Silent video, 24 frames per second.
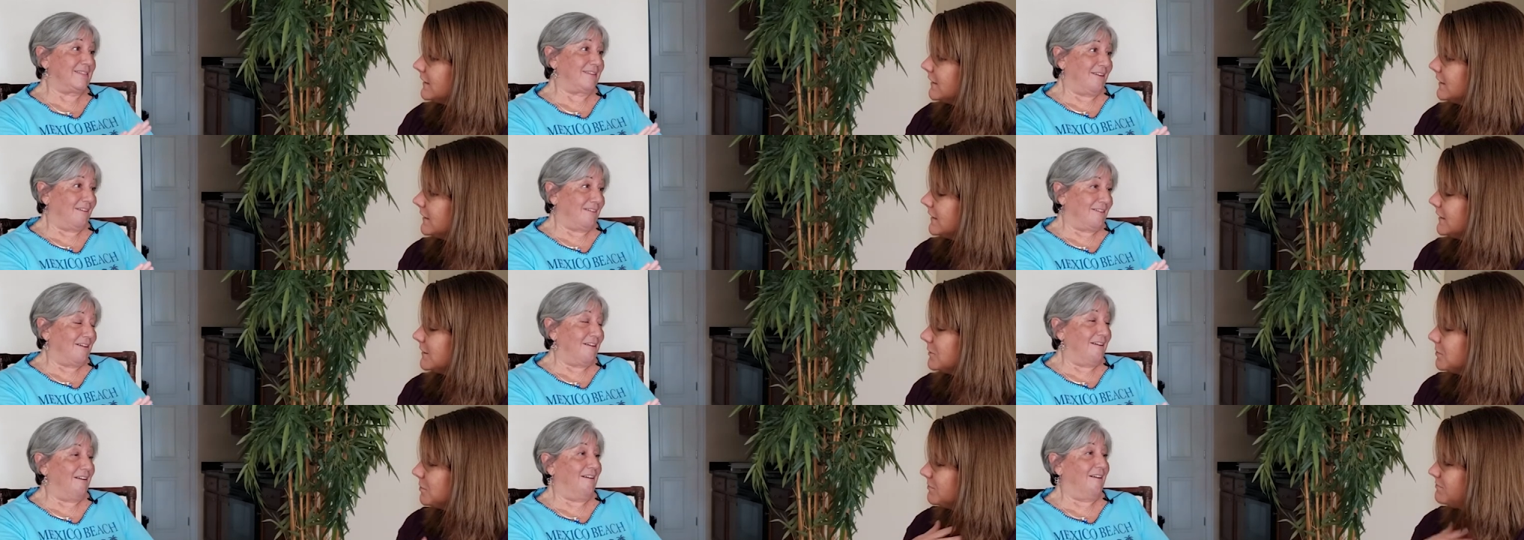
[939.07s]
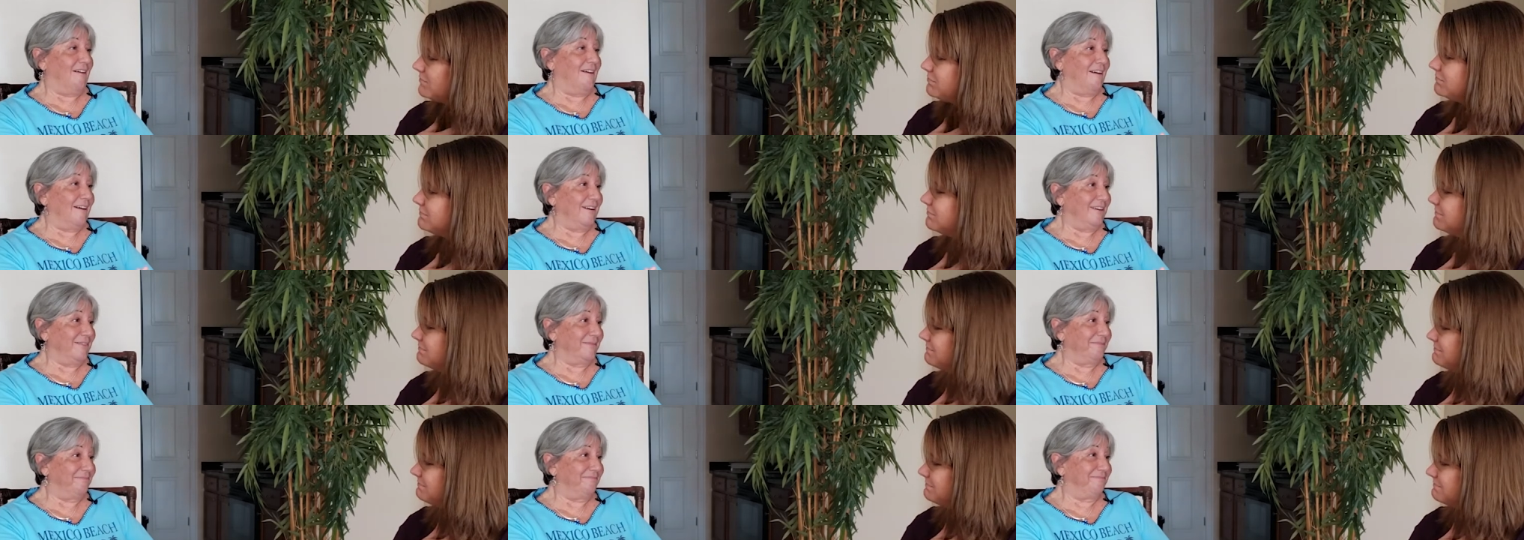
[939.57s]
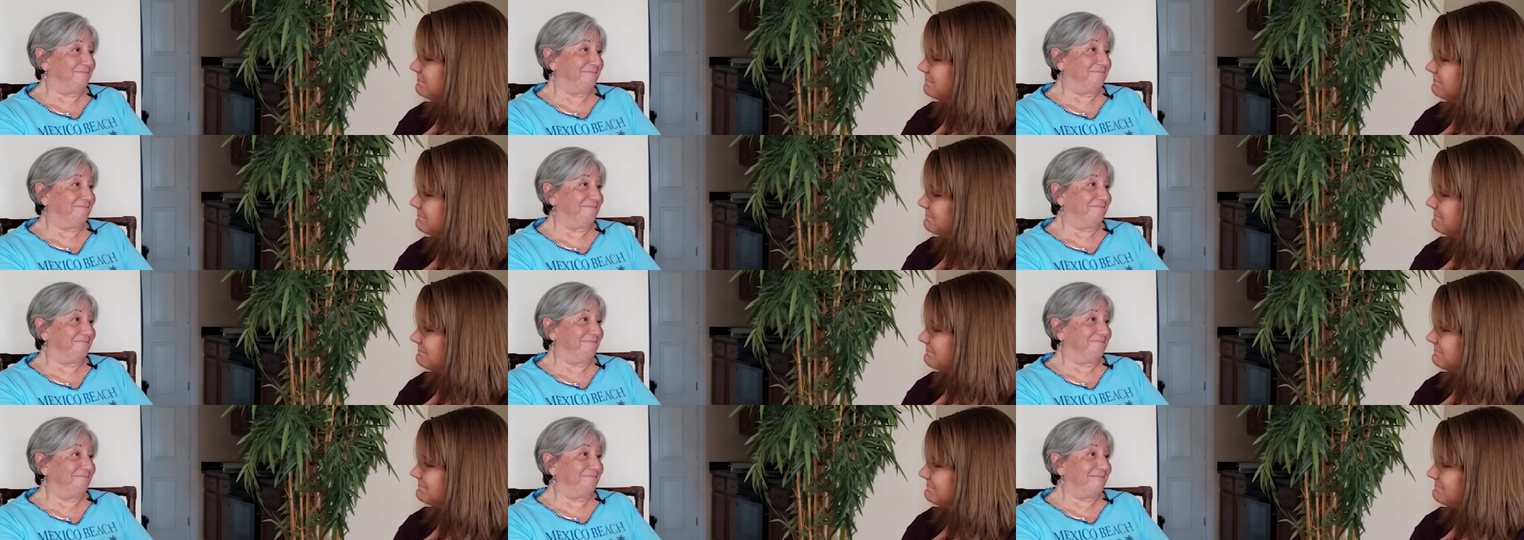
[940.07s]
Speaker 1: our car.
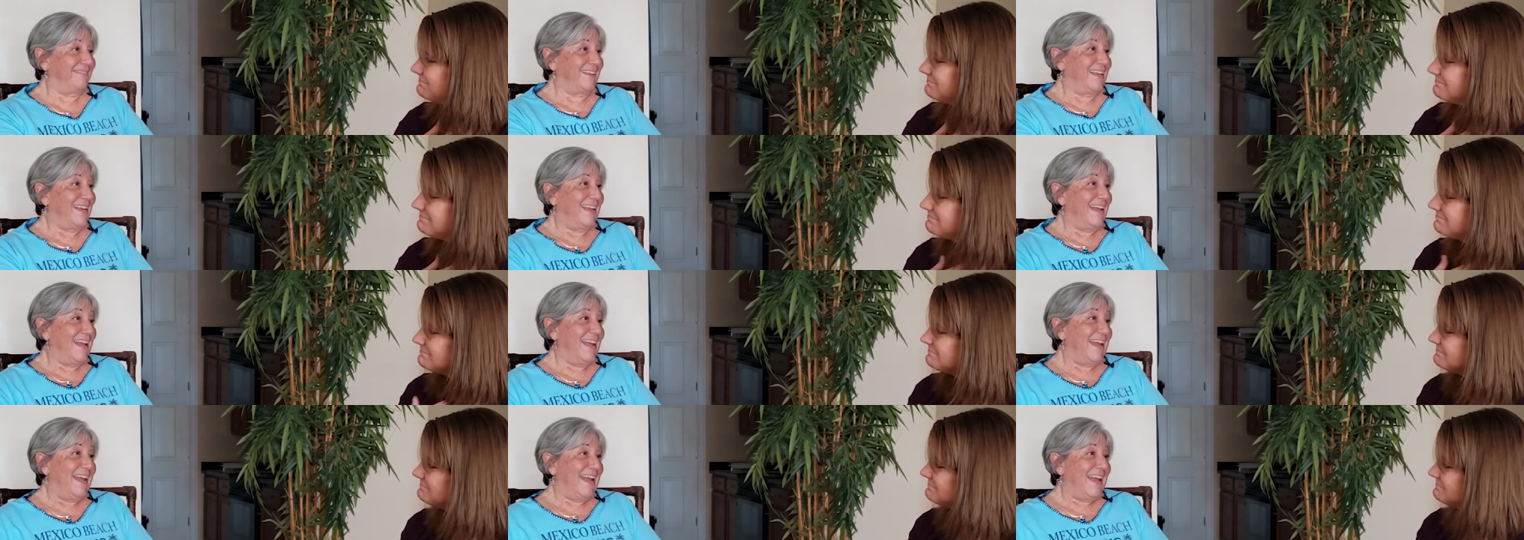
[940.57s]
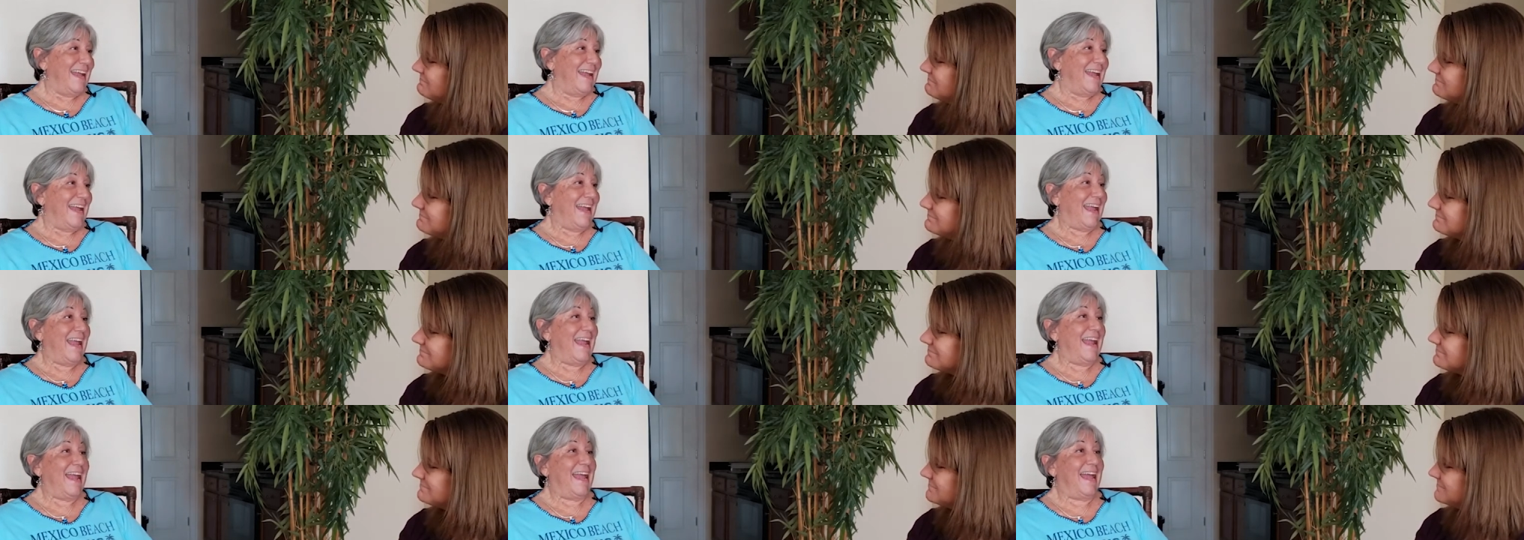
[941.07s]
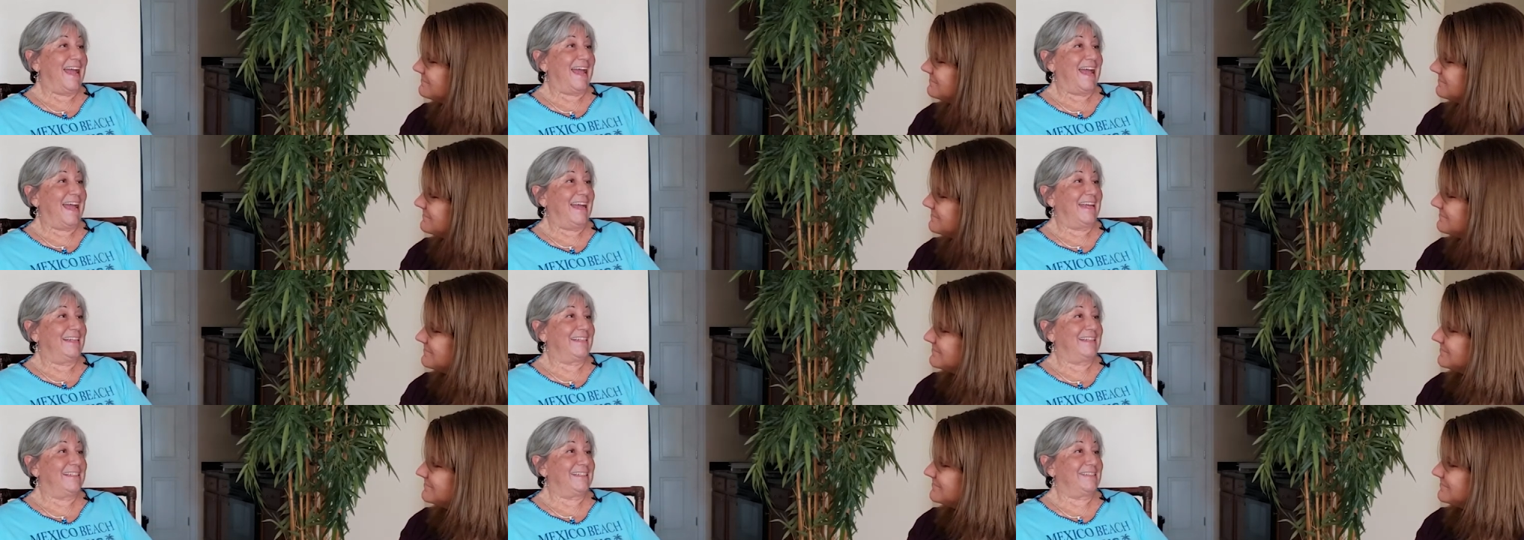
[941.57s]

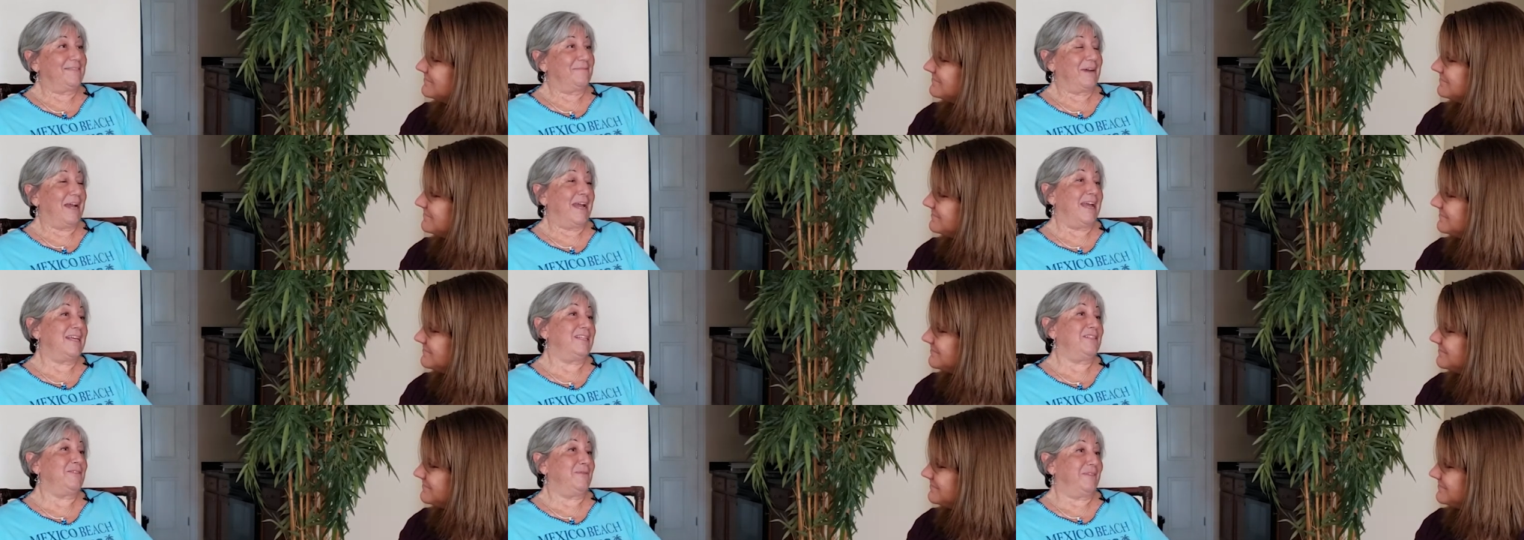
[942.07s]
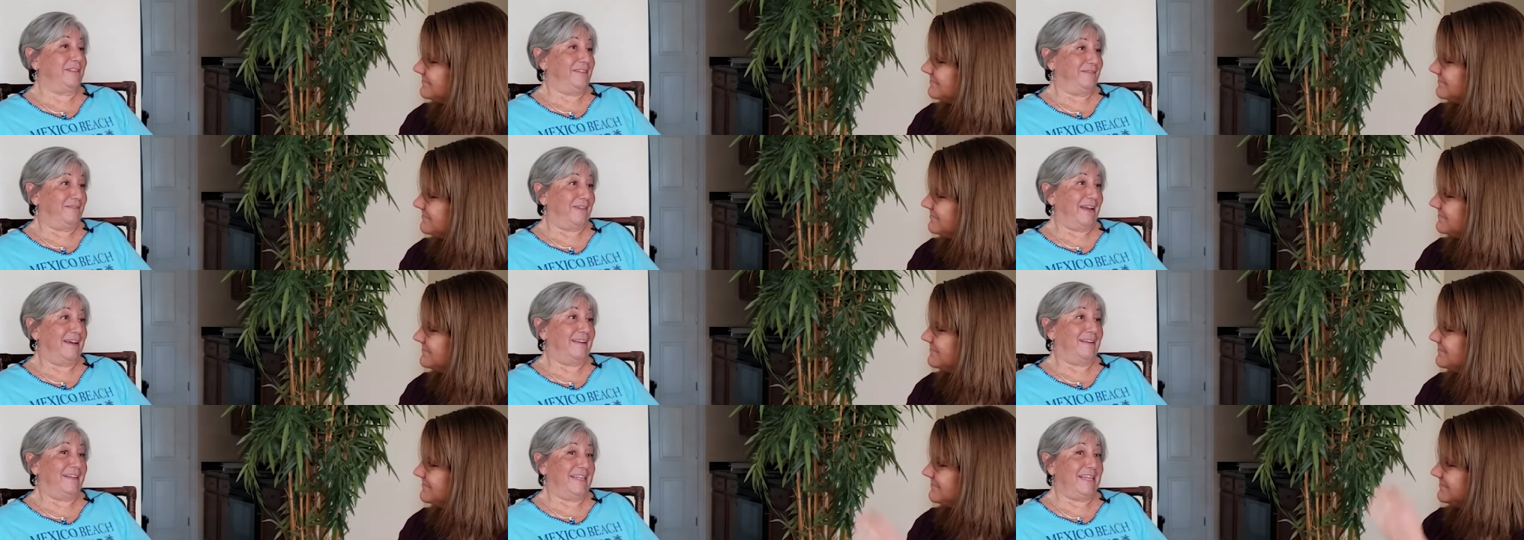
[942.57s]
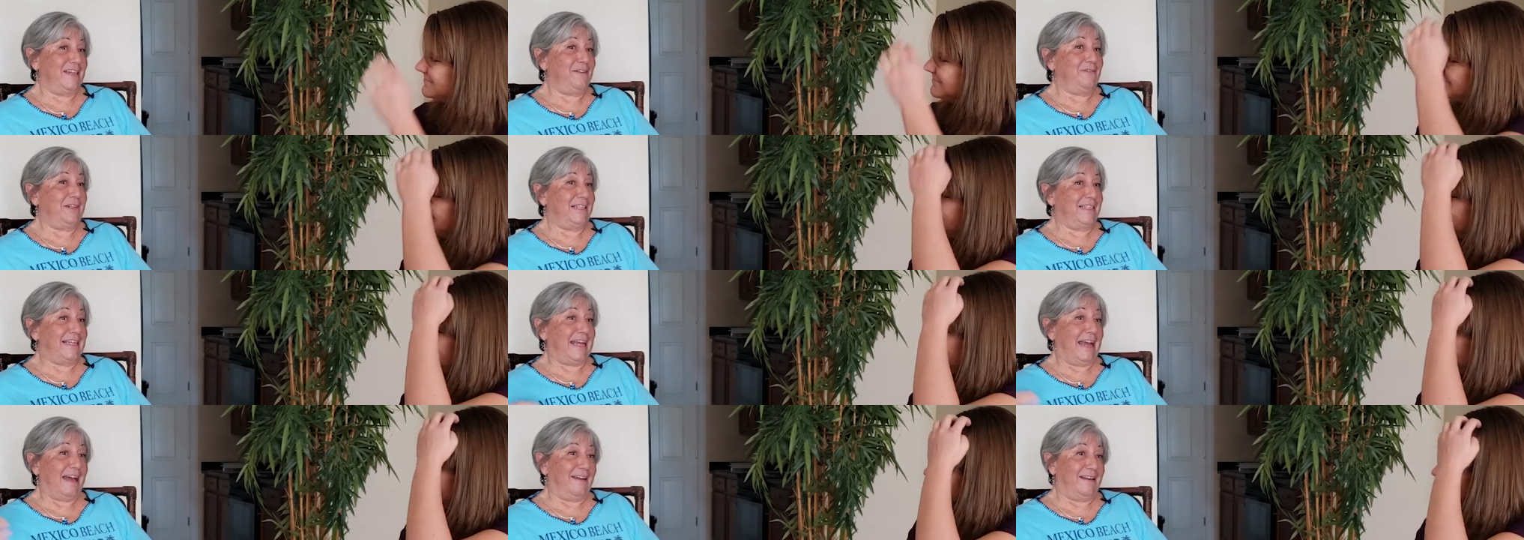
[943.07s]
And my husband found, he
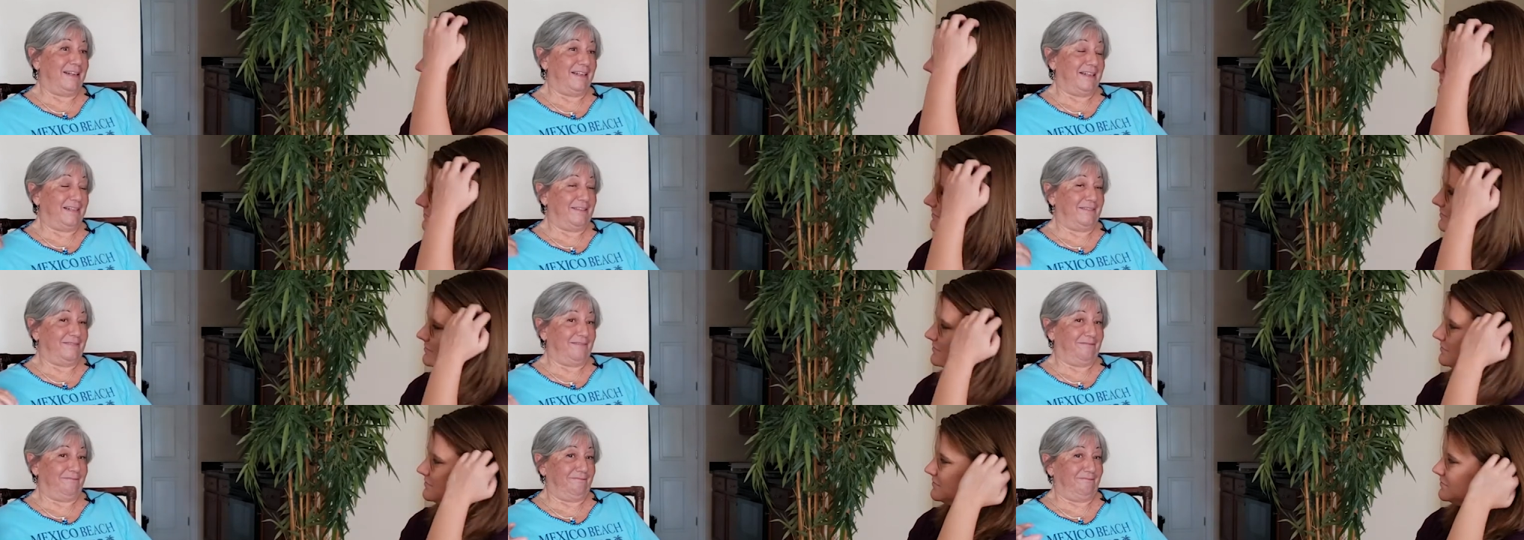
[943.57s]
went down and